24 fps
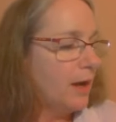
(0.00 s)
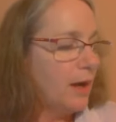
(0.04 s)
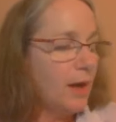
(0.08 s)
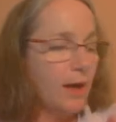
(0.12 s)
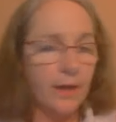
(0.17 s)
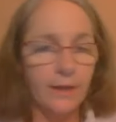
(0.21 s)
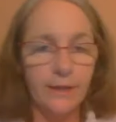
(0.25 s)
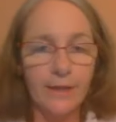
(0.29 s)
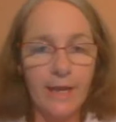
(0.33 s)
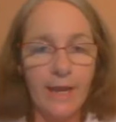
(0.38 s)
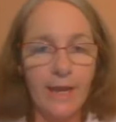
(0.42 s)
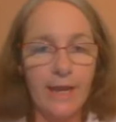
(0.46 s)

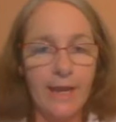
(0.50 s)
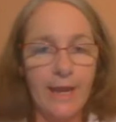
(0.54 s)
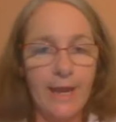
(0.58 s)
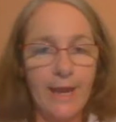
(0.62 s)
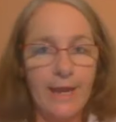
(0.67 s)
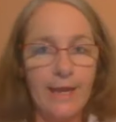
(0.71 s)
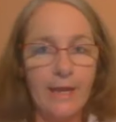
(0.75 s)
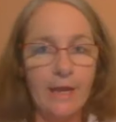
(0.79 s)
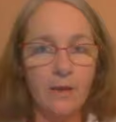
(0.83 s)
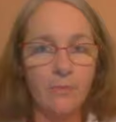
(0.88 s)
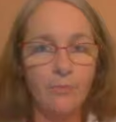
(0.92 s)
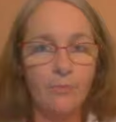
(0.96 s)
an
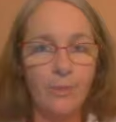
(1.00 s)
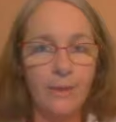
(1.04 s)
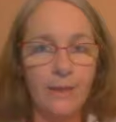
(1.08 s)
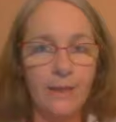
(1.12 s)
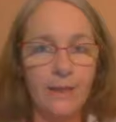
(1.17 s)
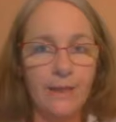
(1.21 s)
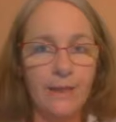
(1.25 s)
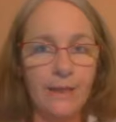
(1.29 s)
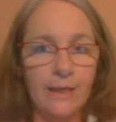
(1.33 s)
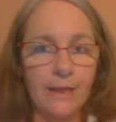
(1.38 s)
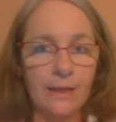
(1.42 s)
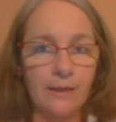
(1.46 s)
A, a
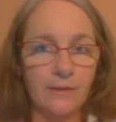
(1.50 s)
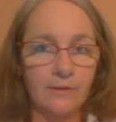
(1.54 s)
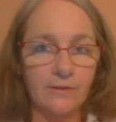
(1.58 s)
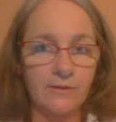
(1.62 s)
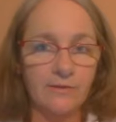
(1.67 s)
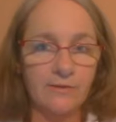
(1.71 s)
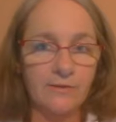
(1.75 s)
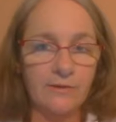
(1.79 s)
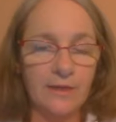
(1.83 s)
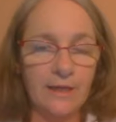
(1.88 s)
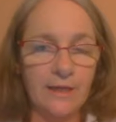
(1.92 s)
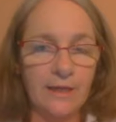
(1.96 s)
B, and a
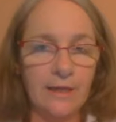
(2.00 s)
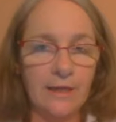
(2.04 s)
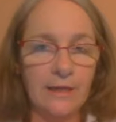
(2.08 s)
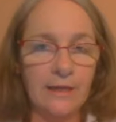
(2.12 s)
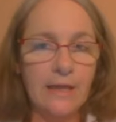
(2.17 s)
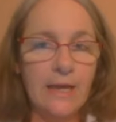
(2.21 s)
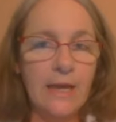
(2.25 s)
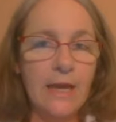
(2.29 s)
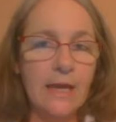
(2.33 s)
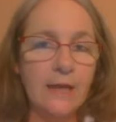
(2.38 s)
C.